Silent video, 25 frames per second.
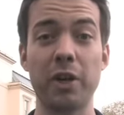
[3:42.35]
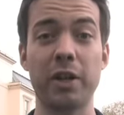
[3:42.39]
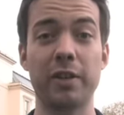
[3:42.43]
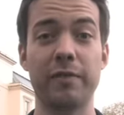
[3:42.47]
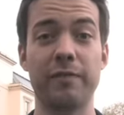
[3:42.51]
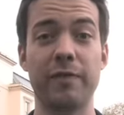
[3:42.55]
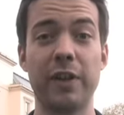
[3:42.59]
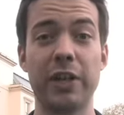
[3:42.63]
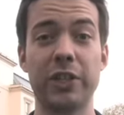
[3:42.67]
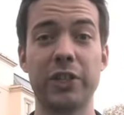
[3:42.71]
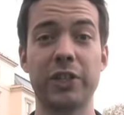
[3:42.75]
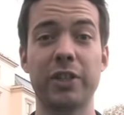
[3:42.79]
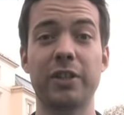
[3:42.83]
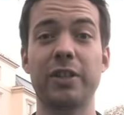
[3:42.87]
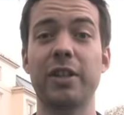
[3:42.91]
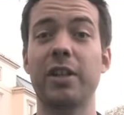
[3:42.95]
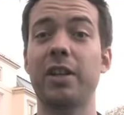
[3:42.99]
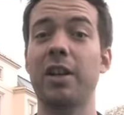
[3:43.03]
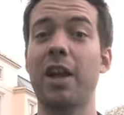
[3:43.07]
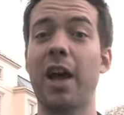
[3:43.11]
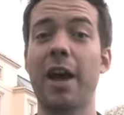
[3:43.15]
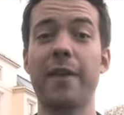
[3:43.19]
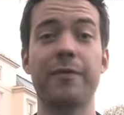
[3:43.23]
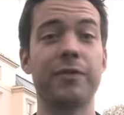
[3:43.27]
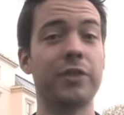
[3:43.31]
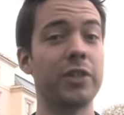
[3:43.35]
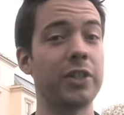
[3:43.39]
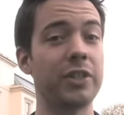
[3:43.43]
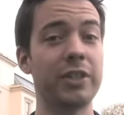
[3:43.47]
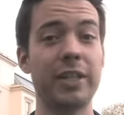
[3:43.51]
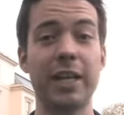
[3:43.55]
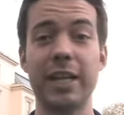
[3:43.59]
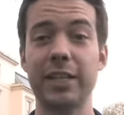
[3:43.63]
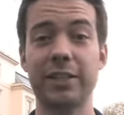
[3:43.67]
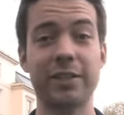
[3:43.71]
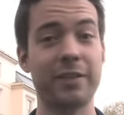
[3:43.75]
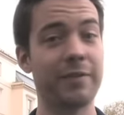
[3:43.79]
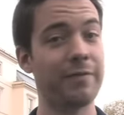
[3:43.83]
conviction that life
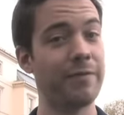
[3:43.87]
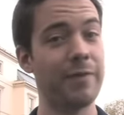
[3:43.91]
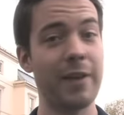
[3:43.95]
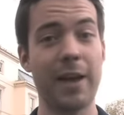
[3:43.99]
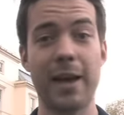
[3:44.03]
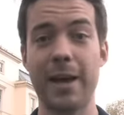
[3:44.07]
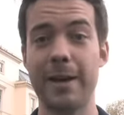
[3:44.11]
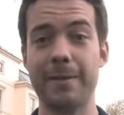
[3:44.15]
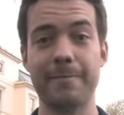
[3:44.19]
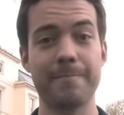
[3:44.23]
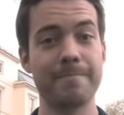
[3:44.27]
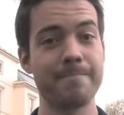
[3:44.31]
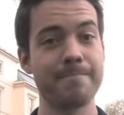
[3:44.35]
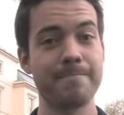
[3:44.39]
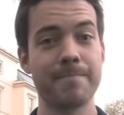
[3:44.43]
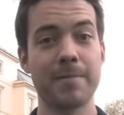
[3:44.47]
just isn't fair.